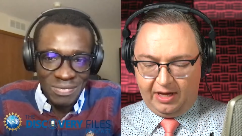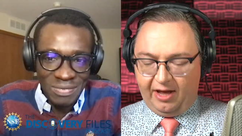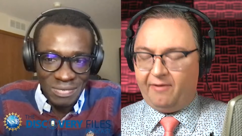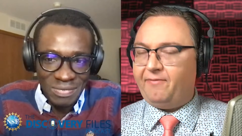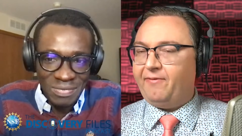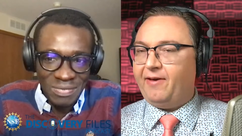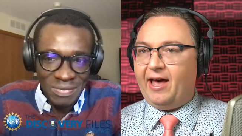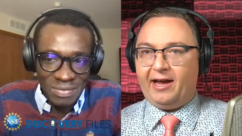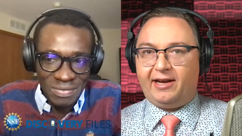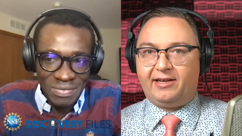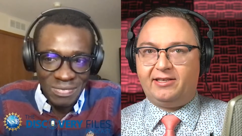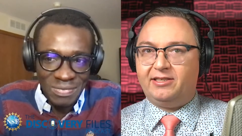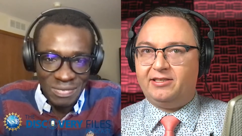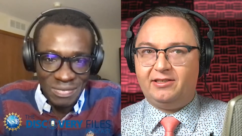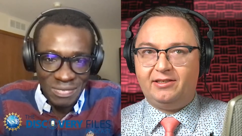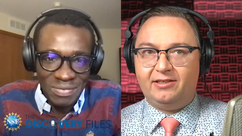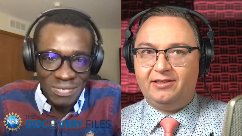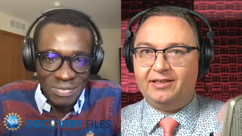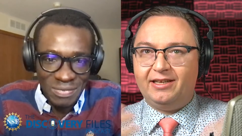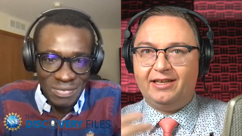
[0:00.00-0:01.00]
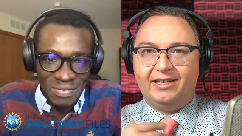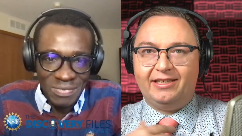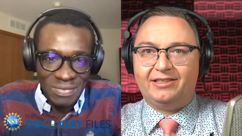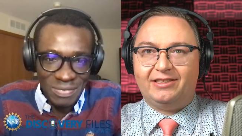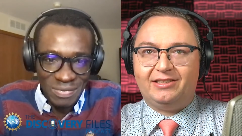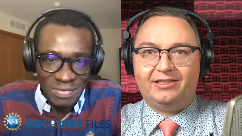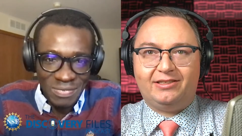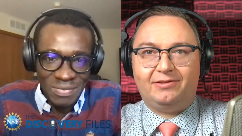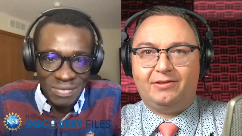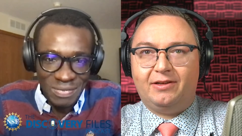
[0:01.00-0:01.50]
Speaker 1: affect
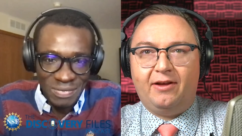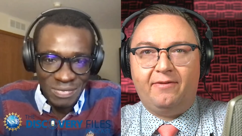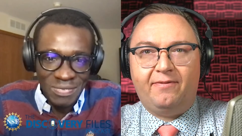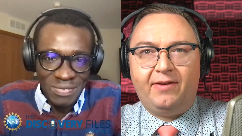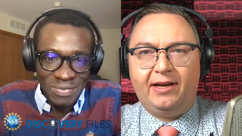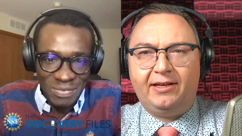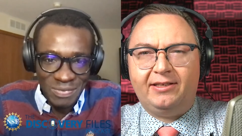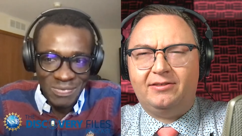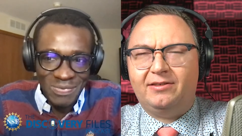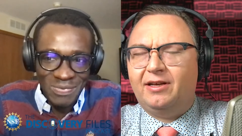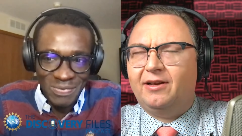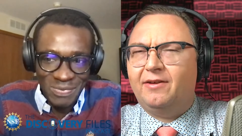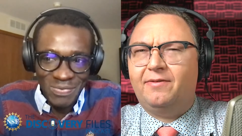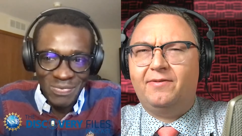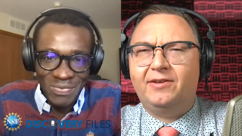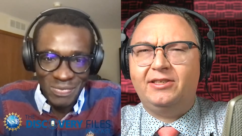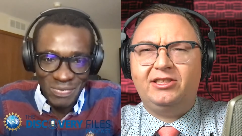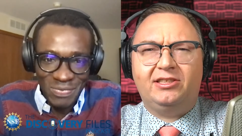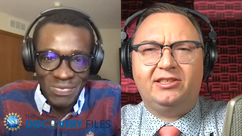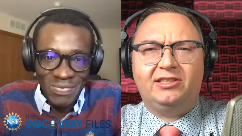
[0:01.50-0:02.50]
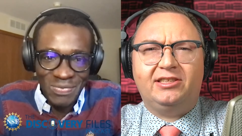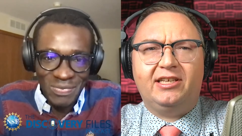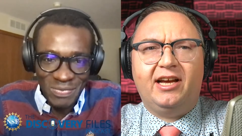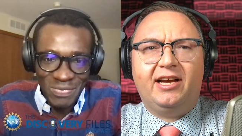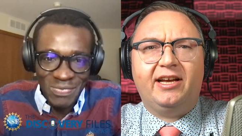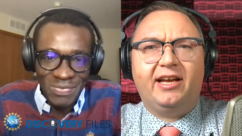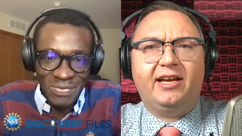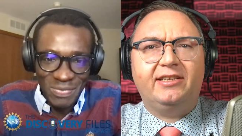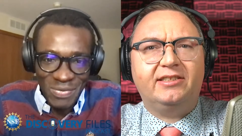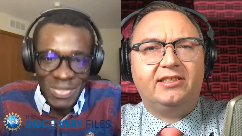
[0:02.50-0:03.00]
its effect
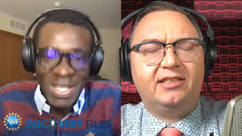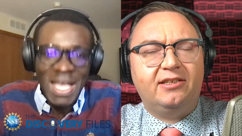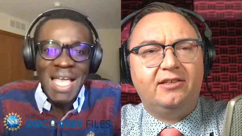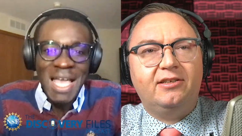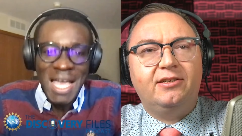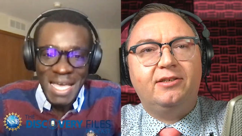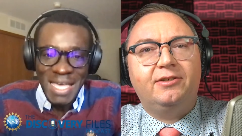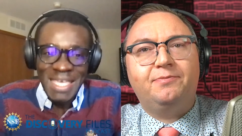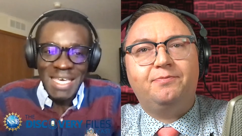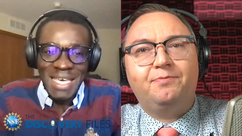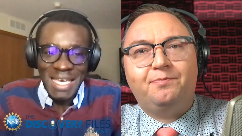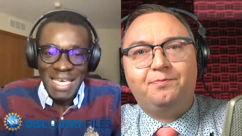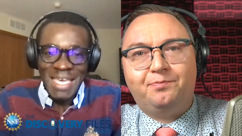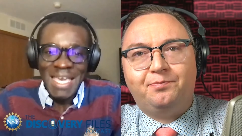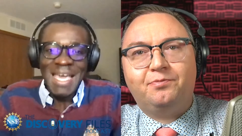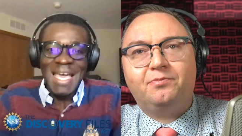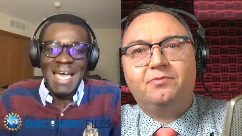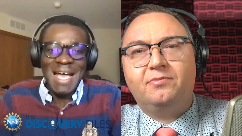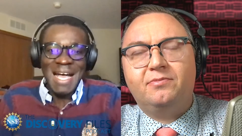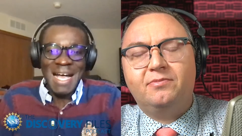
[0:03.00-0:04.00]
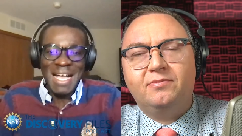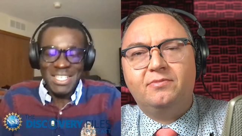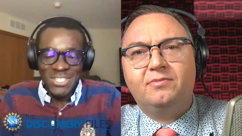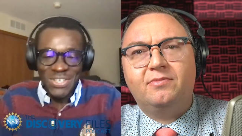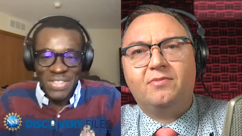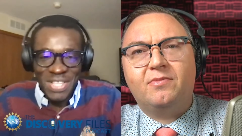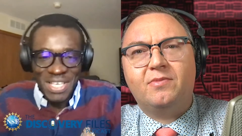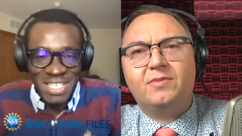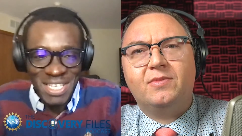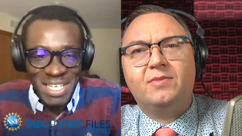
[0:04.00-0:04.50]
efficiency, I guess?
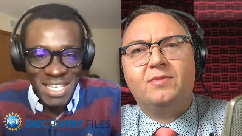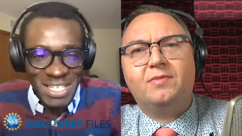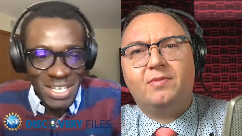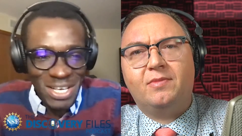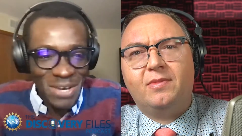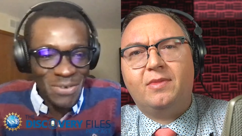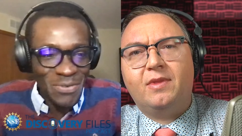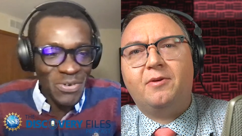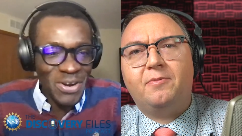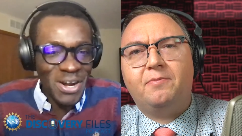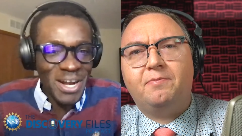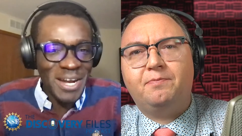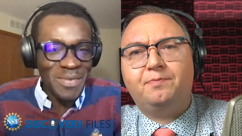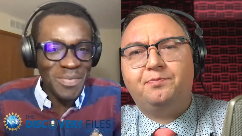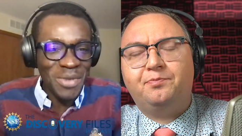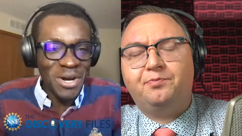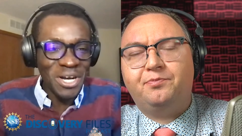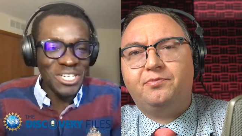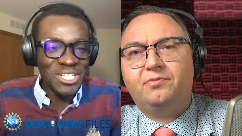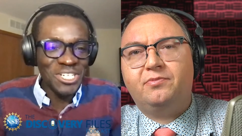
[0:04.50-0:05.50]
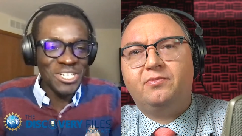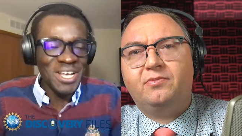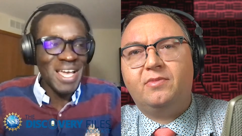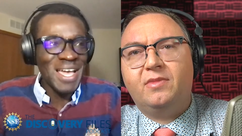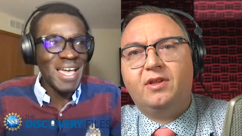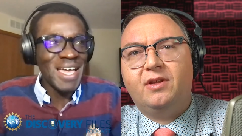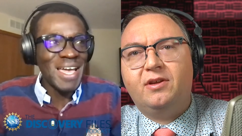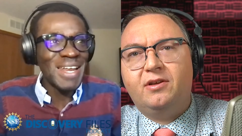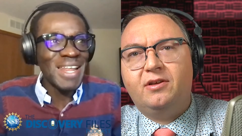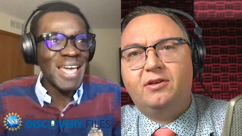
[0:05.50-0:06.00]
Speaker 2: Yeah, so this is uh, very
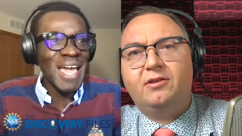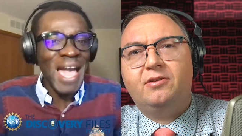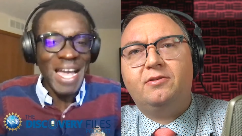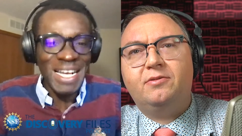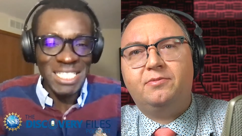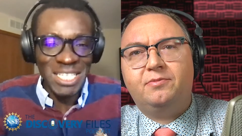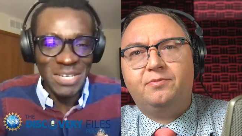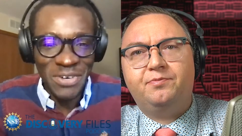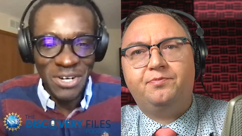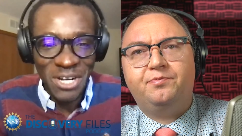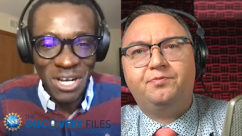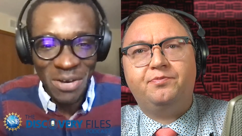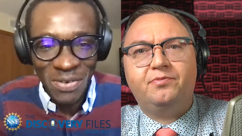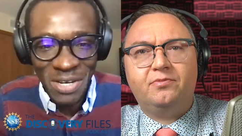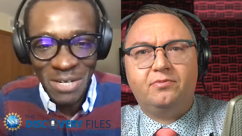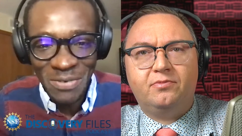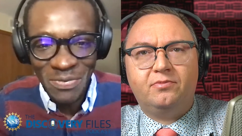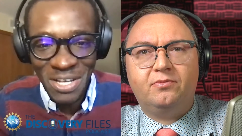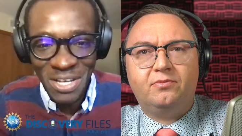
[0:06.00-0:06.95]
much an active area of